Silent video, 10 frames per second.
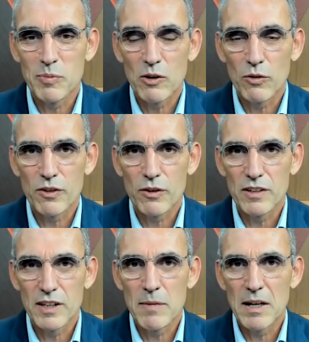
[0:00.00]
because
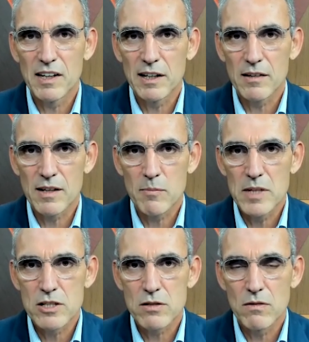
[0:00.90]
Temasek has
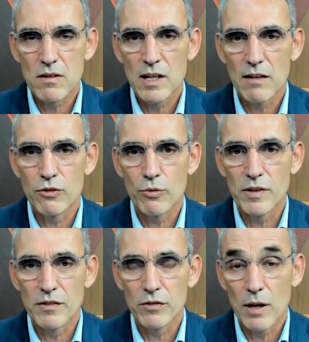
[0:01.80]
ambition, they have
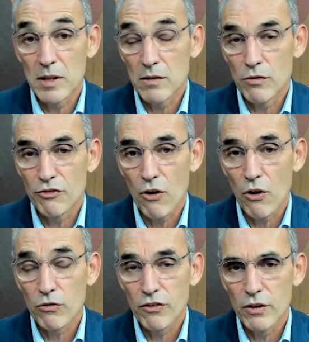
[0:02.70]
the
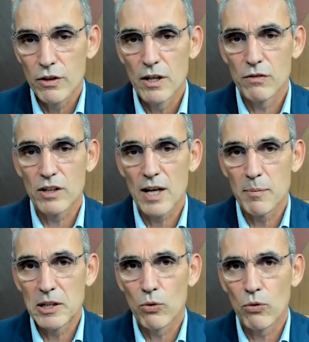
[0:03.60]
funds, the
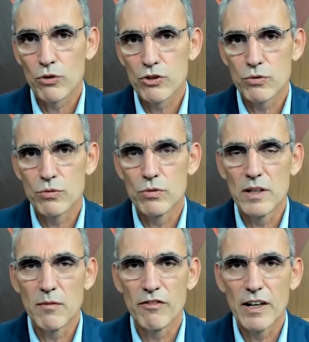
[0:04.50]
capital to
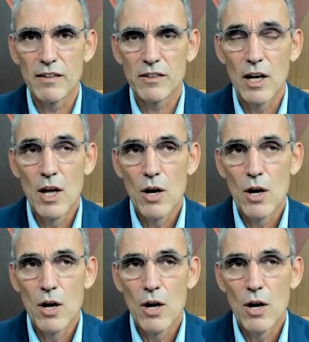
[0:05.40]
invest.